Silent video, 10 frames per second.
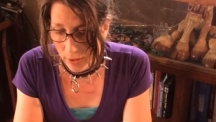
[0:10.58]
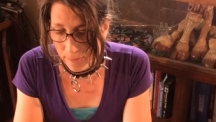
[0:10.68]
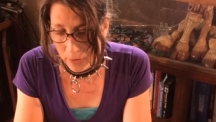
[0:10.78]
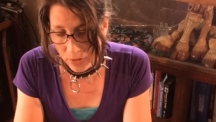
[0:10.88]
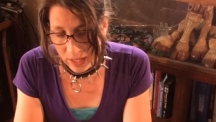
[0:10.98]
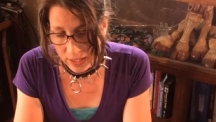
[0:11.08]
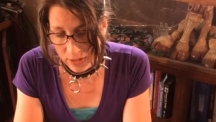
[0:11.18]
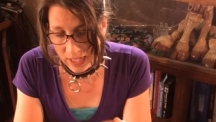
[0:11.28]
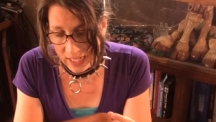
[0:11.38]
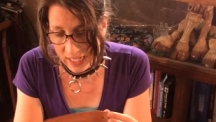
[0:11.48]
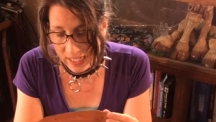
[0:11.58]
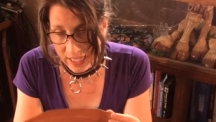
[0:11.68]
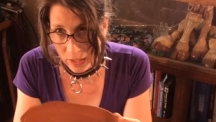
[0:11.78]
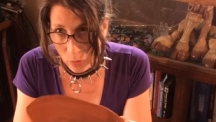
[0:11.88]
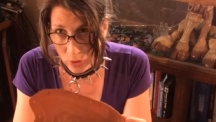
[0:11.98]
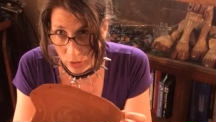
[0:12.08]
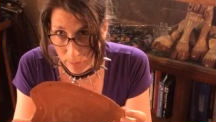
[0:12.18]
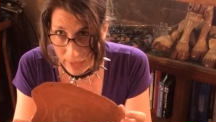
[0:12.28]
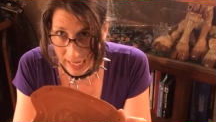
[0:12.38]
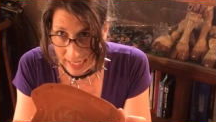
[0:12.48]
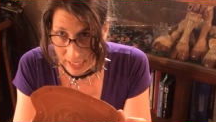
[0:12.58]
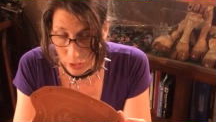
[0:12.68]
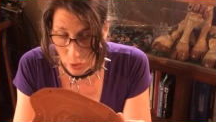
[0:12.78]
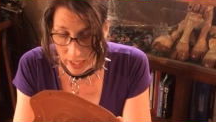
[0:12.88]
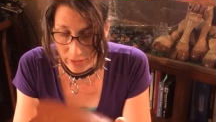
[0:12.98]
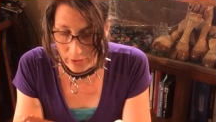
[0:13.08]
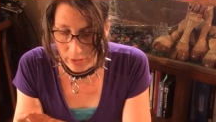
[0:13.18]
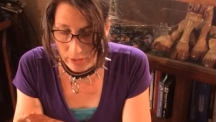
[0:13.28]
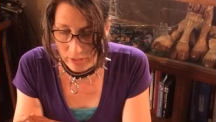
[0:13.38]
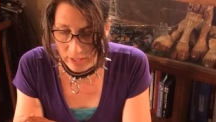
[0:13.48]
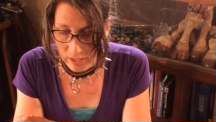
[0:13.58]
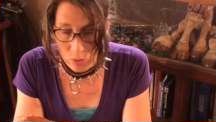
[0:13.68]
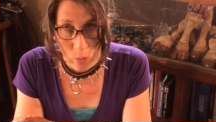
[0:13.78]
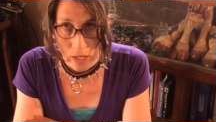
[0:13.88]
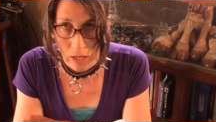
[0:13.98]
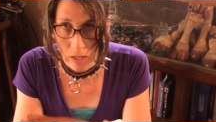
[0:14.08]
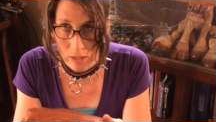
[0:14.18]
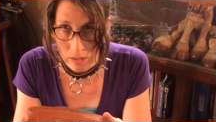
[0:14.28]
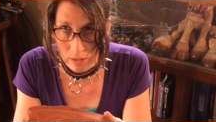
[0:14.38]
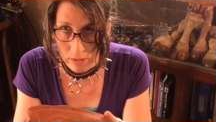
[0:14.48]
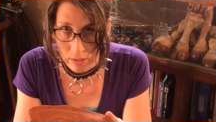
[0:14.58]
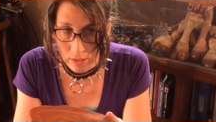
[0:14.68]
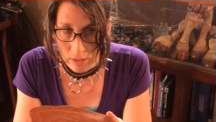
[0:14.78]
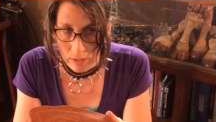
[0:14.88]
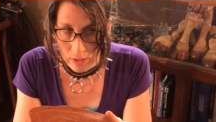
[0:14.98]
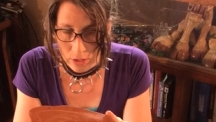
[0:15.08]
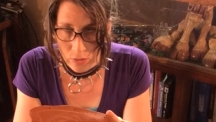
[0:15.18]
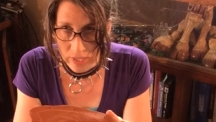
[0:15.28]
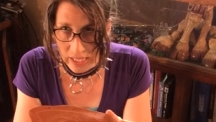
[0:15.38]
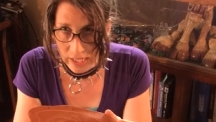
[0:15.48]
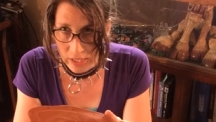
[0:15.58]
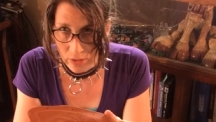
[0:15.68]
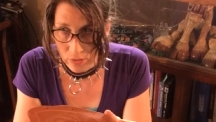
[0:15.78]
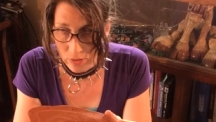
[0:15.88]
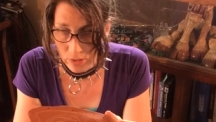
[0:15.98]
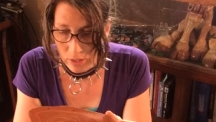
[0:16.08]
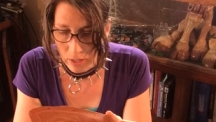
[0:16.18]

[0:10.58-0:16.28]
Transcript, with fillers: A few things you need to consider when you're painting your leather is what colors you intend to use.